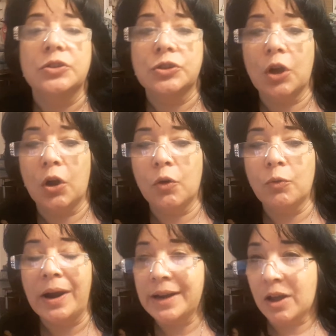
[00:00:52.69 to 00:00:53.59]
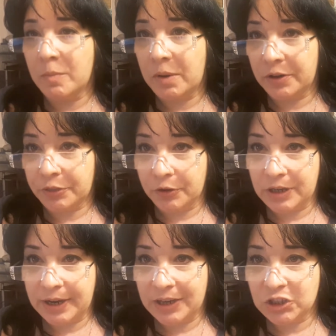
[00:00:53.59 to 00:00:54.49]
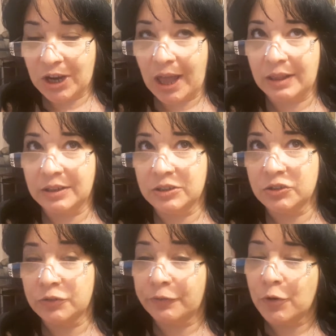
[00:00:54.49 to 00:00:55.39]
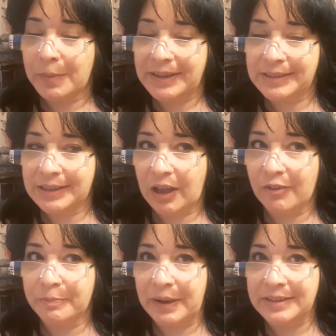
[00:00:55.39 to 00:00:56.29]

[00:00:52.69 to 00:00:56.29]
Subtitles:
So right now I'm on a 30-day challenge for myself,